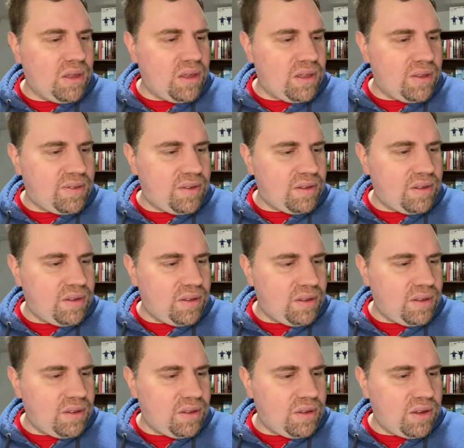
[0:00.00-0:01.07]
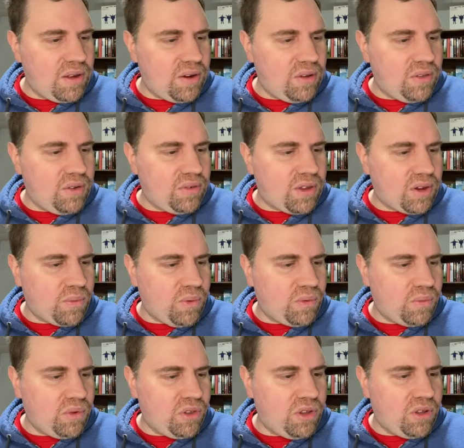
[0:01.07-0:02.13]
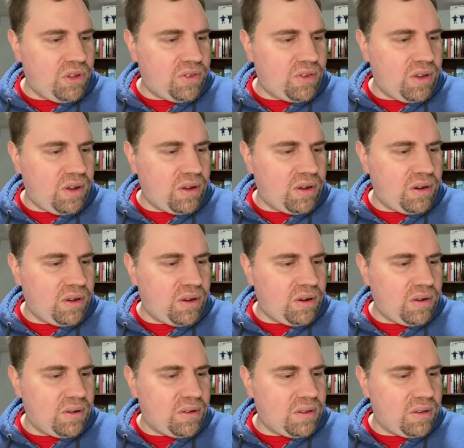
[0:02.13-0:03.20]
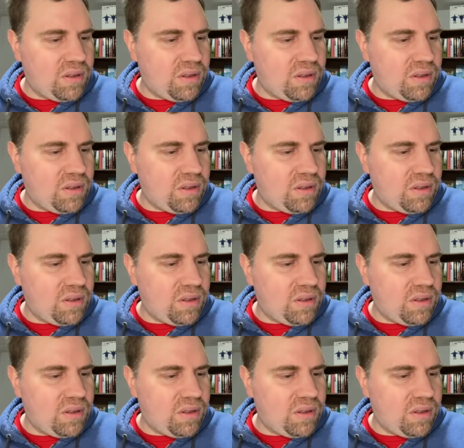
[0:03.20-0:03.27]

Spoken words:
Let's see, I know there's like one really good song on here.